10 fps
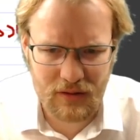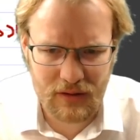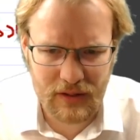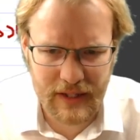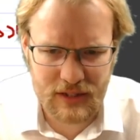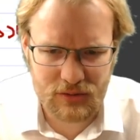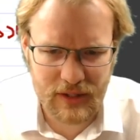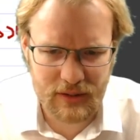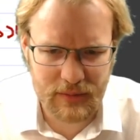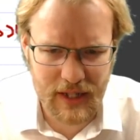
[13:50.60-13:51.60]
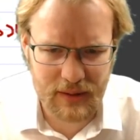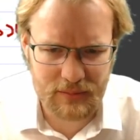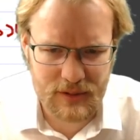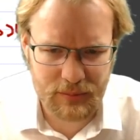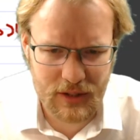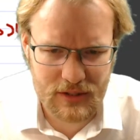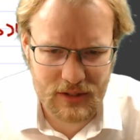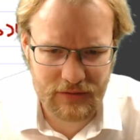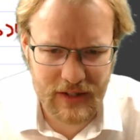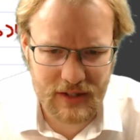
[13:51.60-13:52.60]
X squared becomes
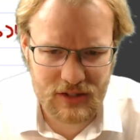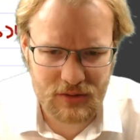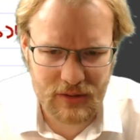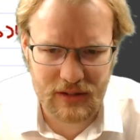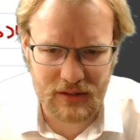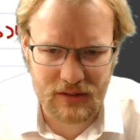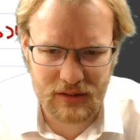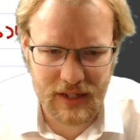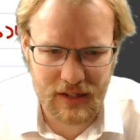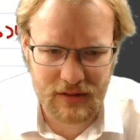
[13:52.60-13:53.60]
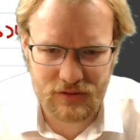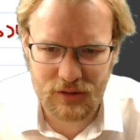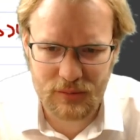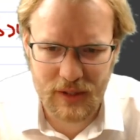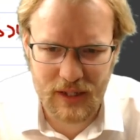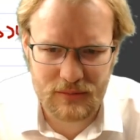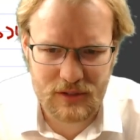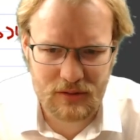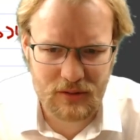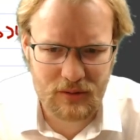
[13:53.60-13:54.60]
positive x squared. Negative 2 becomes
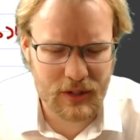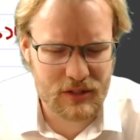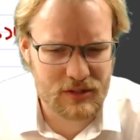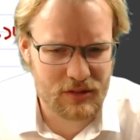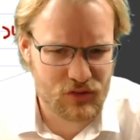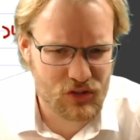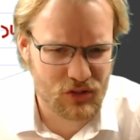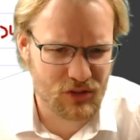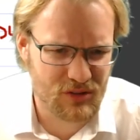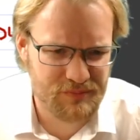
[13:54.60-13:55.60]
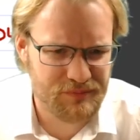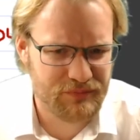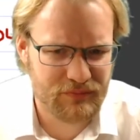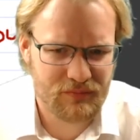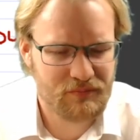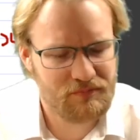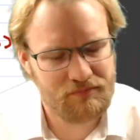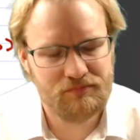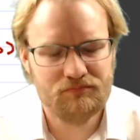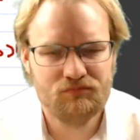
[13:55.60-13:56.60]
positive 2.
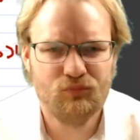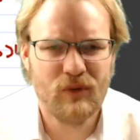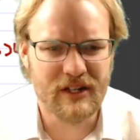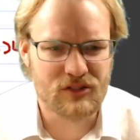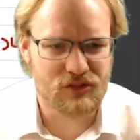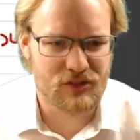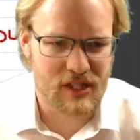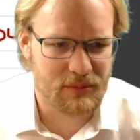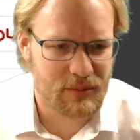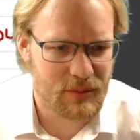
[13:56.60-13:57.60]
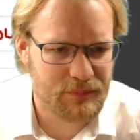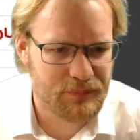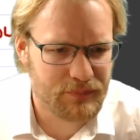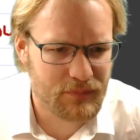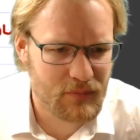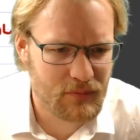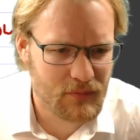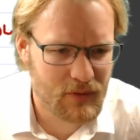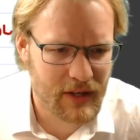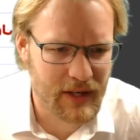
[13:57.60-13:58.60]
One extra step.
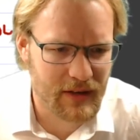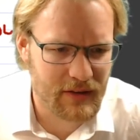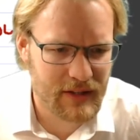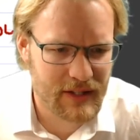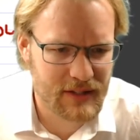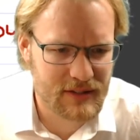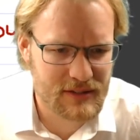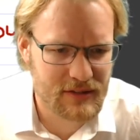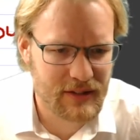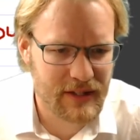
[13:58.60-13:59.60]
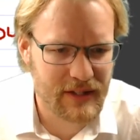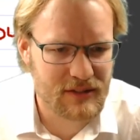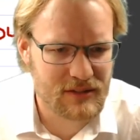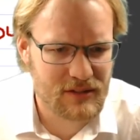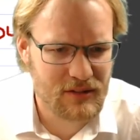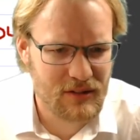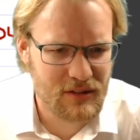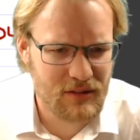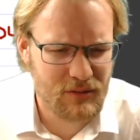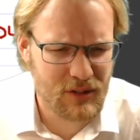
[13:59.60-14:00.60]
Okay, x,
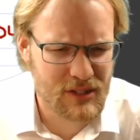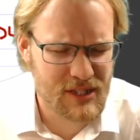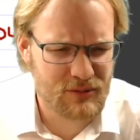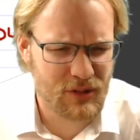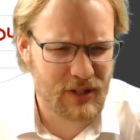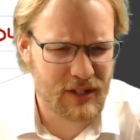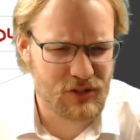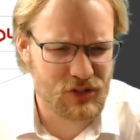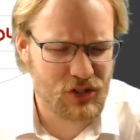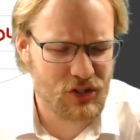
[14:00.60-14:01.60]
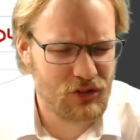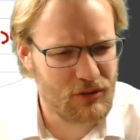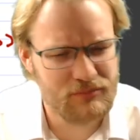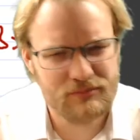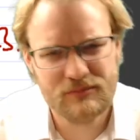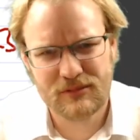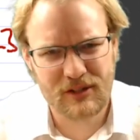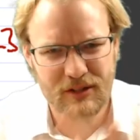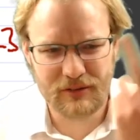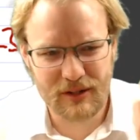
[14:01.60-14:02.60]
what times what gives you 2? It's only really